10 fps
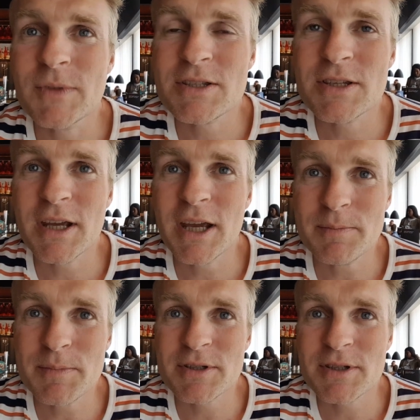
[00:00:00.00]
Let's
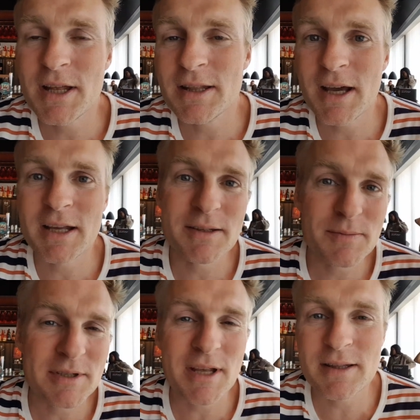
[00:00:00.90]
say 8%,
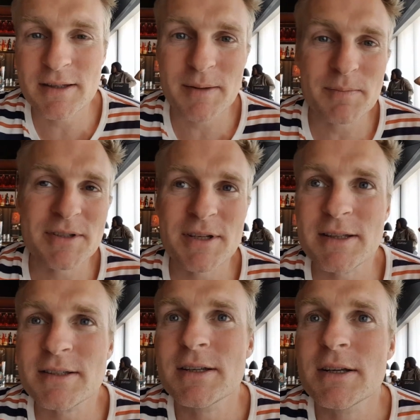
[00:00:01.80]
9%,
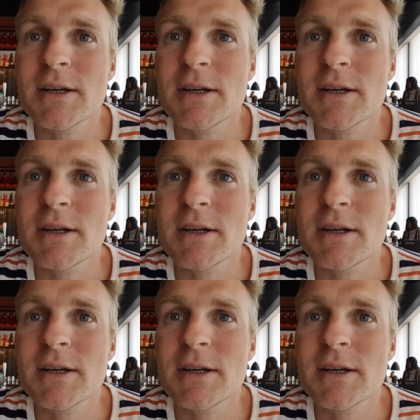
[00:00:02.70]
10%.